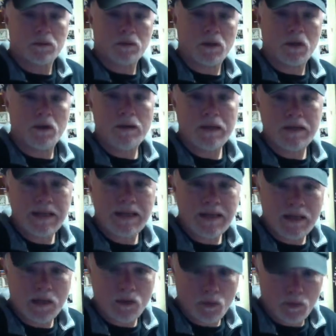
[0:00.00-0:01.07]
All right,
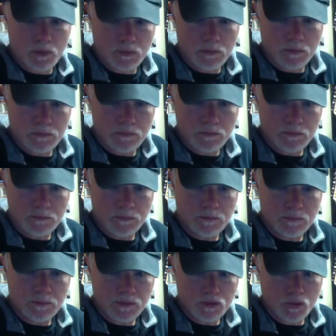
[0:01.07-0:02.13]
now
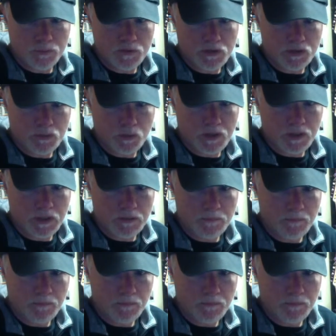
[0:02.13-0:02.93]
let's hope this is working.